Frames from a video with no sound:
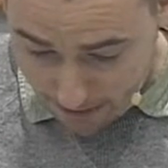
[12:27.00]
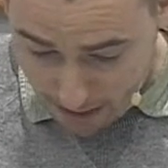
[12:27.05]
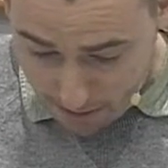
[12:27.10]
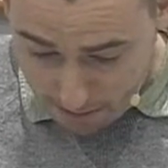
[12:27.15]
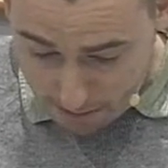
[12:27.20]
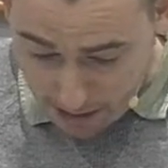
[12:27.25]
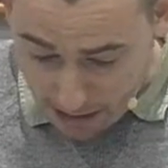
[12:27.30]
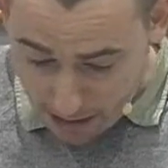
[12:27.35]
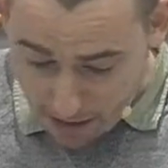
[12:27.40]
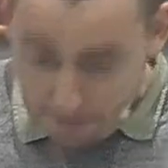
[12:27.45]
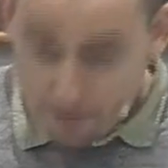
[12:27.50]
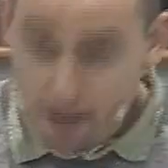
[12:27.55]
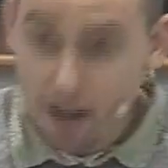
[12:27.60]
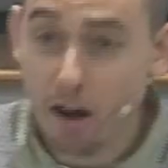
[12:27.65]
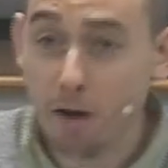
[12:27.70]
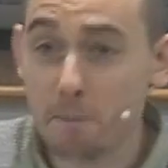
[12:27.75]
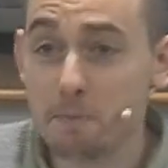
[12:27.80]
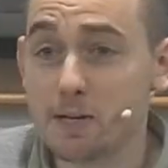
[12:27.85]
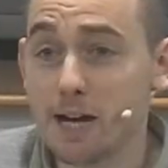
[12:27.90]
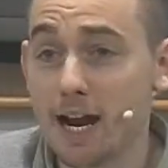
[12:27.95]
But the other
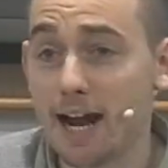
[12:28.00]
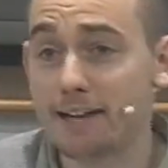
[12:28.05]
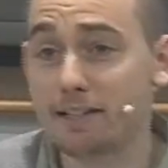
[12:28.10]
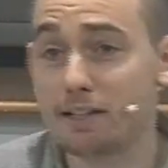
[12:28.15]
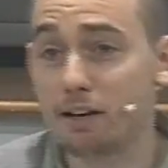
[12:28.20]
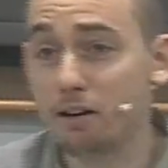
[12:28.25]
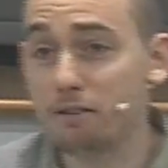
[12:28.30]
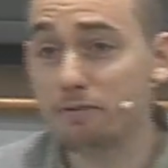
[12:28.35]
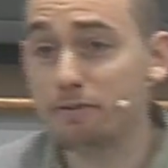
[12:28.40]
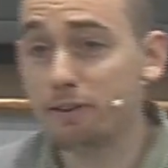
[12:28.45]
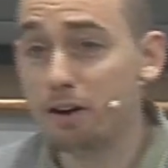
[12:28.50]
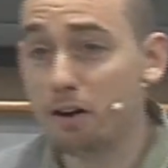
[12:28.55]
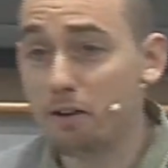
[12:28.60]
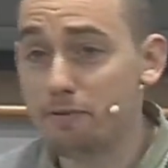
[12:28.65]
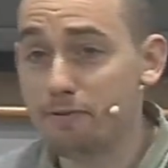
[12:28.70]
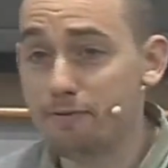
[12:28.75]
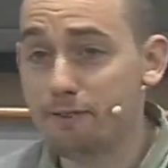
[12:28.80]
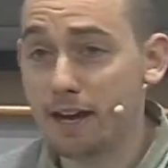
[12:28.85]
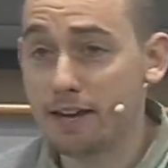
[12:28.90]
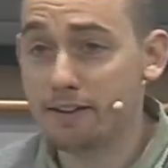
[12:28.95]
object
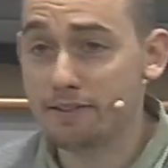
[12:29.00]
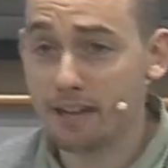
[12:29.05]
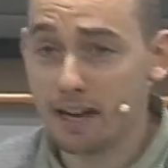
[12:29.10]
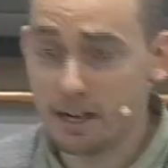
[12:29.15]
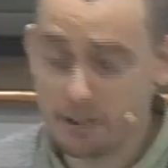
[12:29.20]
of faith that